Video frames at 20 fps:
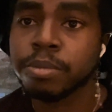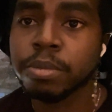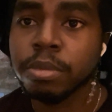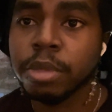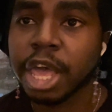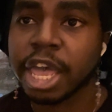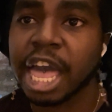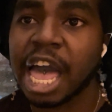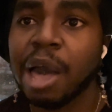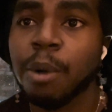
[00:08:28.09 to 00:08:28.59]

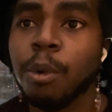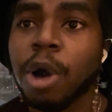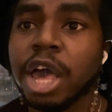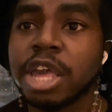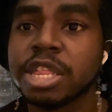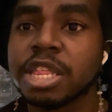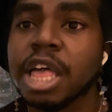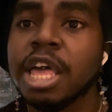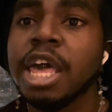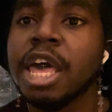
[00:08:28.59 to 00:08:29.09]
Like, I
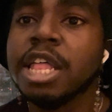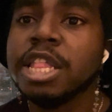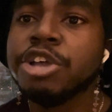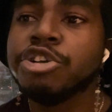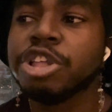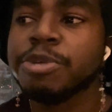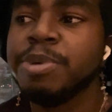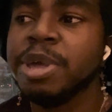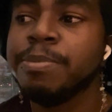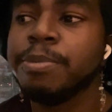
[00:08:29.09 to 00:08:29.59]
watched
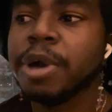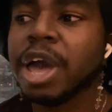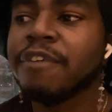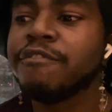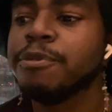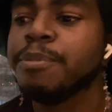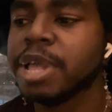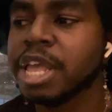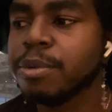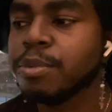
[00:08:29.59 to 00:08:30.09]
literally
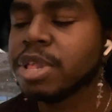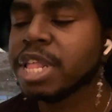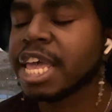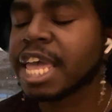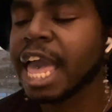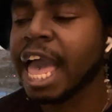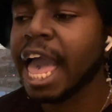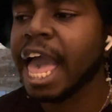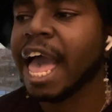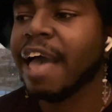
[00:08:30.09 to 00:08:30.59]
everybody would
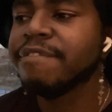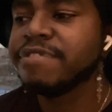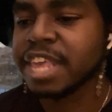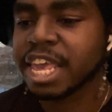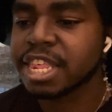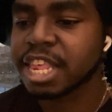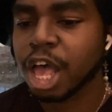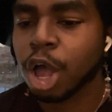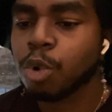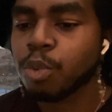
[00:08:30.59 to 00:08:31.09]
like have
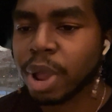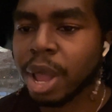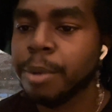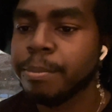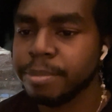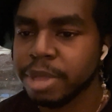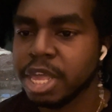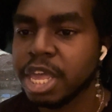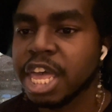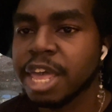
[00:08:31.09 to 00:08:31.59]
sex
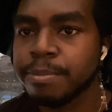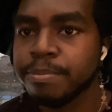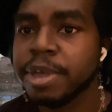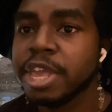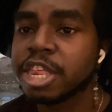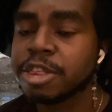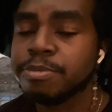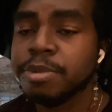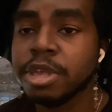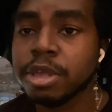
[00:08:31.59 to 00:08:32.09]
around me. It
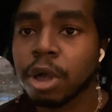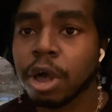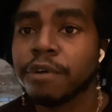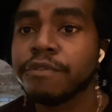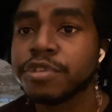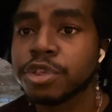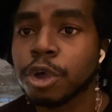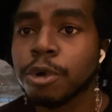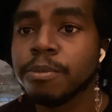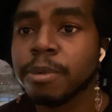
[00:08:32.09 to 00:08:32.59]
pissed me off
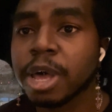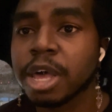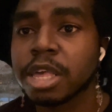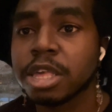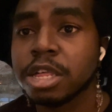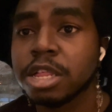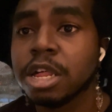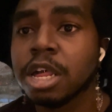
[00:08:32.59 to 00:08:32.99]
so much.